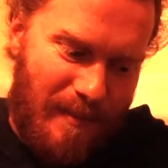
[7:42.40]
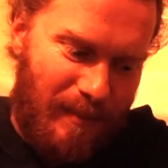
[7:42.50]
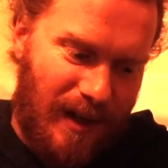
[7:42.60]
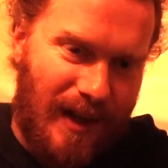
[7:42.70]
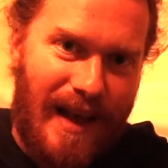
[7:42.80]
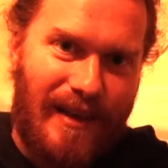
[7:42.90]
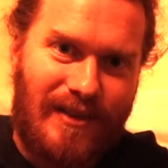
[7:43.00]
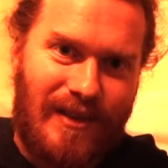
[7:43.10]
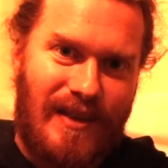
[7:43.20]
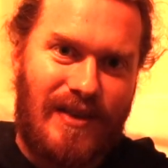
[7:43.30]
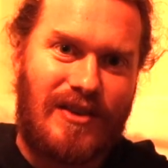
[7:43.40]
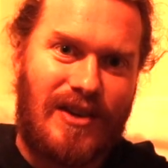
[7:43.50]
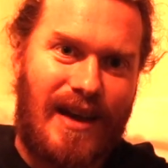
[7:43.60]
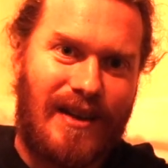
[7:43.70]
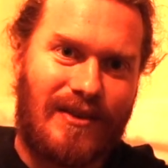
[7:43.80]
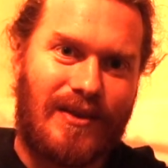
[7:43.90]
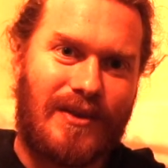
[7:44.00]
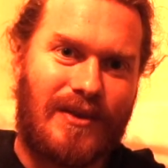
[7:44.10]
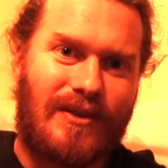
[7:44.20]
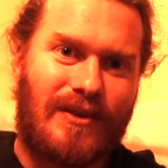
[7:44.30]
place in the
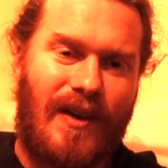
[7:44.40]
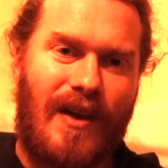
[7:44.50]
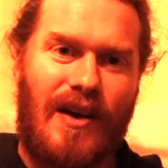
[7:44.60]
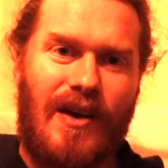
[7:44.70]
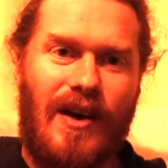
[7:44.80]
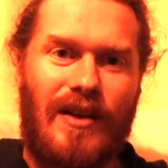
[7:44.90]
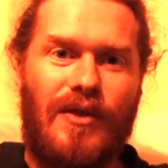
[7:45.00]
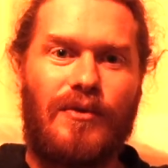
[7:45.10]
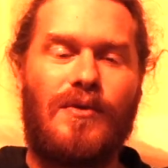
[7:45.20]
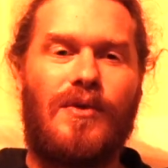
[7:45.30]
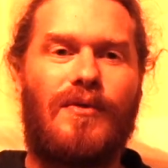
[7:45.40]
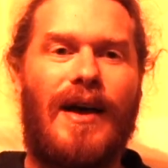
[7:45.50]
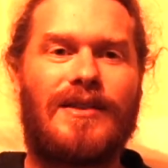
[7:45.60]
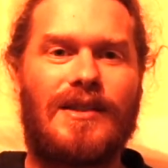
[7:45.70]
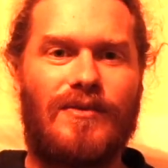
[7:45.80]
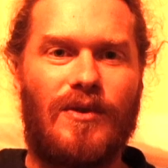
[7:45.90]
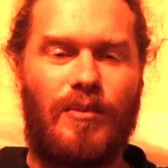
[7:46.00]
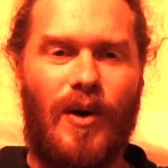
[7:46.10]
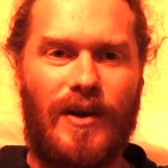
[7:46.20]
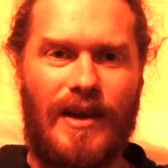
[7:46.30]
genitals and through the rest of your
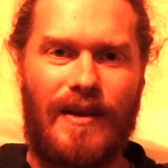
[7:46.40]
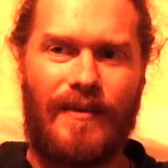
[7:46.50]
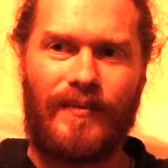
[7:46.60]
body,